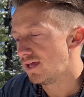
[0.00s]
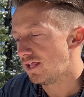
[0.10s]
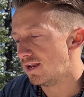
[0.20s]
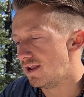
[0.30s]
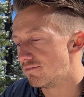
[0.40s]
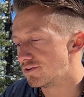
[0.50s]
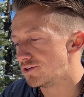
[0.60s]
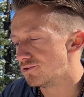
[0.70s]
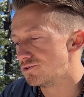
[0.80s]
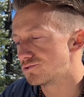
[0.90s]
Never
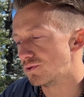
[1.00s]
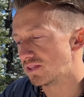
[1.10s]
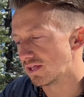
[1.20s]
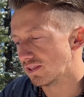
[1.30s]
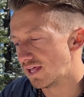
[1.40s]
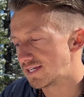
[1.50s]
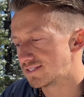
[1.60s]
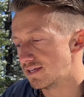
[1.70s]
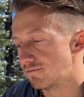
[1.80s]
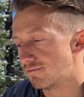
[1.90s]
use with less
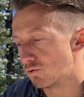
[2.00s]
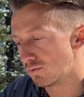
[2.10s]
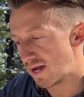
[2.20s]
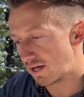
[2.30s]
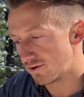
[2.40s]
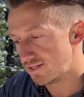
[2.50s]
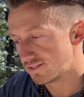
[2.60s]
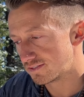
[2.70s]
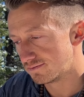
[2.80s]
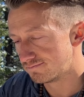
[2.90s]
than four
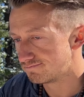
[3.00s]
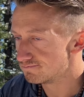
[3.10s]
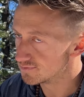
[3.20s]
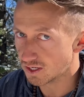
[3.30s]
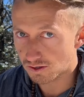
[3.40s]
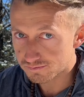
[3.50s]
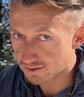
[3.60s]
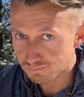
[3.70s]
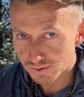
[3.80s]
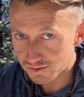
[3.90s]
batteries. So
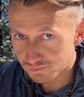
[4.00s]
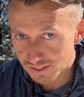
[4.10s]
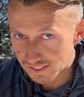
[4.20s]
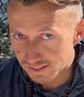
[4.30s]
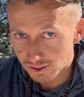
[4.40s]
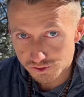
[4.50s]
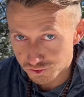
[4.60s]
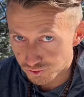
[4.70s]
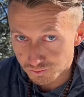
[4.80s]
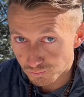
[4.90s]
don't put three in there,
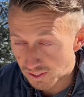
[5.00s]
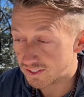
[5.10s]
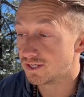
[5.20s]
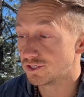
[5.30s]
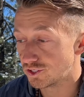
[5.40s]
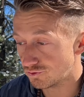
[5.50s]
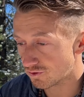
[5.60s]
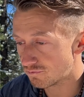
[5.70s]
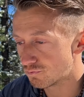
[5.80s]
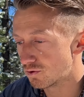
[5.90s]
two or one. Use
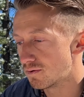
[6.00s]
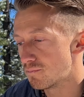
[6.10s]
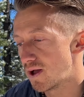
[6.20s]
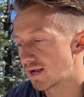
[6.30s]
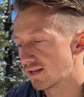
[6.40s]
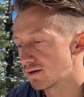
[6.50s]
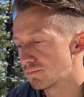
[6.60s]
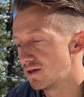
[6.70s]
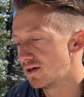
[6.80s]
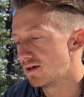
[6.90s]
all four, pack it up.
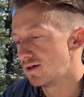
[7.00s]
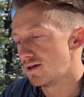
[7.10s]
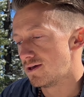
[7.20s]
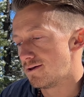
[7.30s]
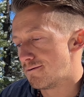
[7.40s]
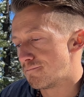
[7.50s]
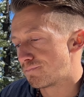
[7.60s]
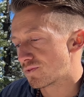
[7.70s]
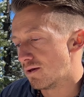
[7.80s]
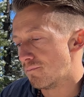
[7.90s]

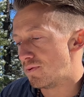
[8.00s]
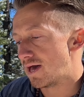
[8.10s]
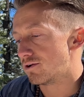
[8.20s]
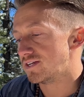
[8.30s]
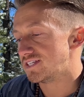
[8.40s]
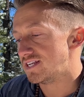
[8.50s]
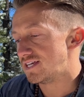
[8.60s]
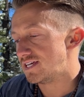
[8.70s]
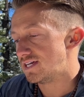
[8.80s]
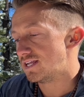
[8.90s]
Batteries
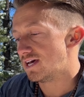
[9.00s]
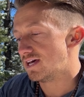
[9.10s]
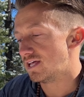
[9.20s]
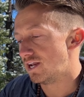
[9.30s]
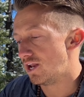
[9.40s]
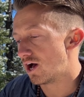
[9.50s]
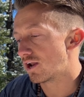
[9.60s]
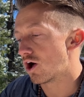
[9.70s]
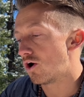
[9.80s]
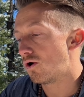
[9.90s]
need not
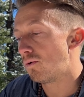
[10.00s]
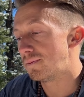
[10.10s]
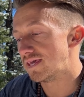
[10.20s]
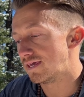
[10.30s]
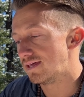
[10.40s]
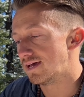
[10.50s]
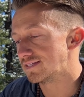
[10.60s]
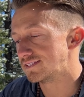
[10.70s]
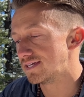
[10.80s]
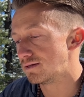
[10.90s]
all be at
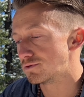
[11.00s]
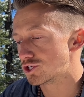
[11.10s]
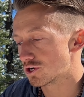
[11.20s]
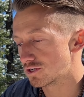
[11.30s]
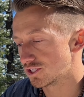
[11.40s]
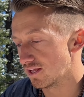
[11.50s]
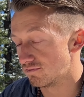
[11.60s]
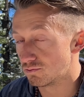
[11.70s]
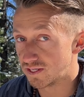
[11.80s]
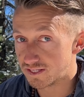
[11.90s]
same charge
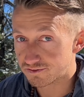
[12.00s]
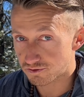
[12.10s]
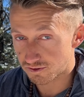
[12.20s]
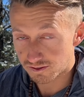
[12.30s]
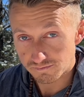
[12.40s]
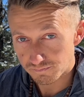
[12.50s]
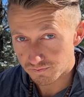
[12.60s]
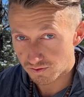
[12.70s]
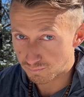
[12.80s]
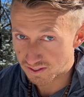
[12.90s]
level when inserted.
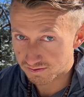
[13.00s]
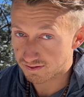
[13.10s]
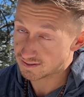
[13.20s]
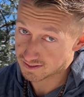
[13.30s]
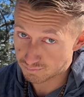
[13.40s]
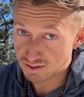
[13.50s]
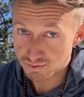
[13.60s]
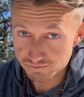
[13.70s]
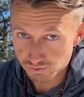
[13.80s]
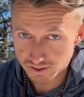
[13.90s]
So that means like some can
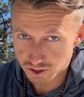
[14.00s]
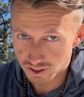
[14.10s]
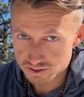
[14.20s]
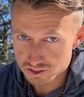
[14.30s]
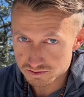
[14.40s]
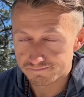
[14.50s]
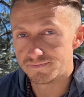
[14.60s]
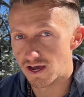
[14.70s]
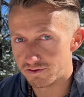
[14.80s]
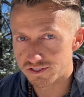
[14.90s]
be fully charged,
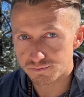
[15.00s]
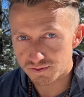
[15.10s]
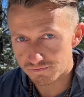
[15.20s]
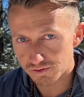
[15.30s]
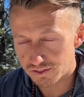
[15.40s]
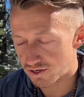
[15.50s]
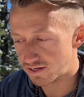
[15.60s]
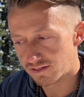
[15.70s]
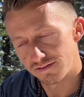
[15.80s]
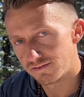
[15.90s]
others can be fully
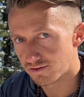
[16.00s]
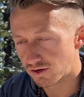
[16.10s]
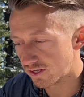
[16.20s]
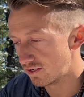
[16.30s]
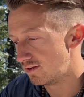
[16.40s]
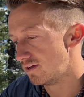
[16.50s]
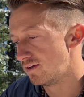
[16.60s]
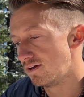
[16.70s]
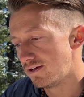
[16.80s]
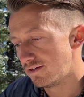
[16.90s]
drained. It's all good.
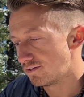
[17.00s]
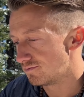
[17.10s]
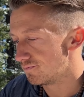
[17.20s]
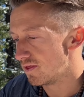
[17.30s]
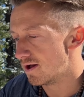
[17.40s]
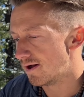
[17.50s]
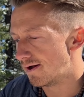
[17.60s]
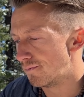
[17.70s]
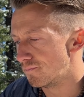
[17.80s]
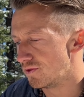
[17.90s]

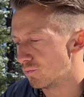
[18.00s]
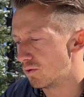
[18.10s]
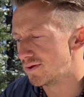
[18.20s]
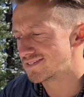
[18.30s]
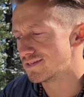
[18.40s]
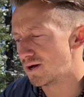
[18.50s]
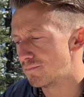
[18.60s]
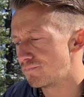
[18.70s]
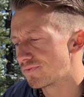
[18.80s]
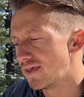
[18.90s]
Um, it won't mess them up.
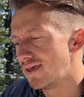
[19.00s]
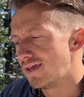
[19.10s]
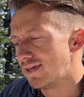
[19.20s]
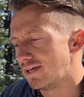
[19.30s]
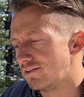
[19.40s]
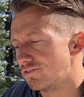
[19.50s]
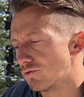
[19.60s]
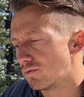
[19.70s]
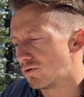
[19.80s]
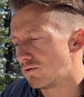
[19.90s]
It is
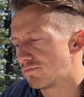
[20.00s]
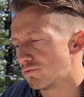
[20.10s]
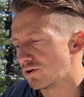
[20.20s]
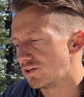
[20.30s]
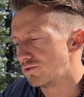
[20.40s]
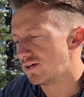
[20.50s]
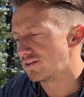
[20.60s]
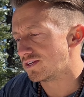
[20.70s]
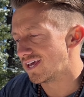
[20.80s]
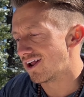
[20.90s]
normal for unit
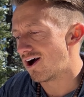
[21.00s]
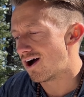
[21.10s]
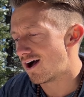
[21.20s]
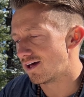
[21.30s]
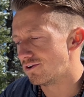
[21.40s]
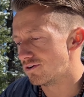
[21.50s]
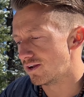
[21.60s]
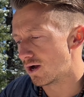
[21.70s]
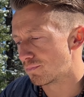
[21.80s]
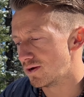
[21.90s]
to get hot during
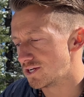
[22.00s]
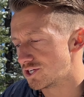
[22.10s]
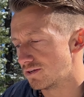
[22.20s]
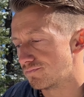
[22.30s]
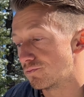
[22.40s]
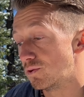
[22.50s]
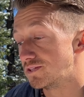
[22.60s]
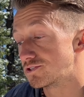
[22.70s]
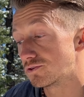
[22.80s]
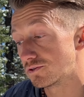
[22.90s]
operation. When
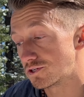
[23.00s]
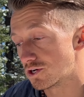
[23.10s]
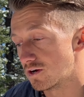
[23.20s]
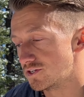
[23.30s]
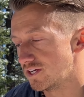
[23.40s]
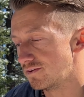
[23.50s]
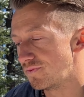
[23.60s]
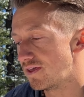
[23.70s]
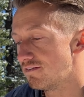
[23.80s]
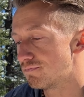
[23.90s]
solar charging,
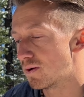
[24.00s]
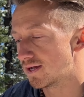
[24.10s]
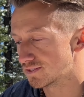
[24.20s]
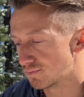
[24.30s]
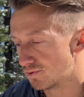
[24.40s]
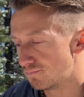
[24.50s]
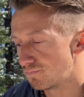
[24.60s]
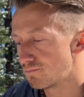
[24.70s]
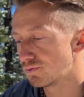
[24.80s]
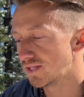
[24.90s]
if possible,
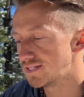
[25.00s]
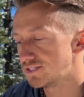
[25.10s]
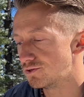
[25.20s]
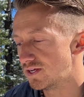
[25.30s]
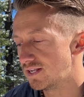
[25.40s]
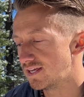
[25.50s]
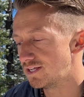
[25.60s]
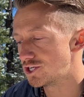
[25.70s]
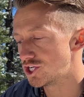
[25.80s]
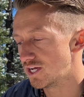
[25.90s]
place unit
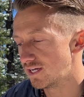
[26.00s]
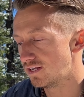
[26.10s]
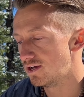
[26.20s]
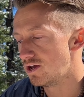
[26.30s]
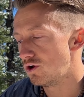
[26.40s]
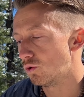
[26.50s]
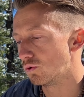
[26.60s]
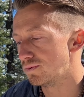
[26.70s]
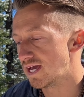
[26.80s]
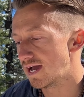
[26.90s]
in shade or
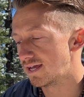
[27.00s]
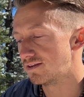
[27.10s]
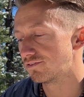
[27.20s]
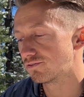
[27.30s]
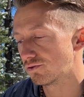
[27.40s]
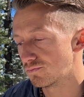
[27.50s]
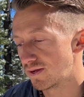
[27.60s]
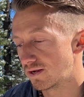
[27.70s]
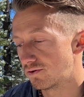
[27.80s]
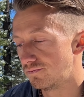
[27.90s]
behind solar
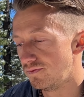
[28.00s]
panel.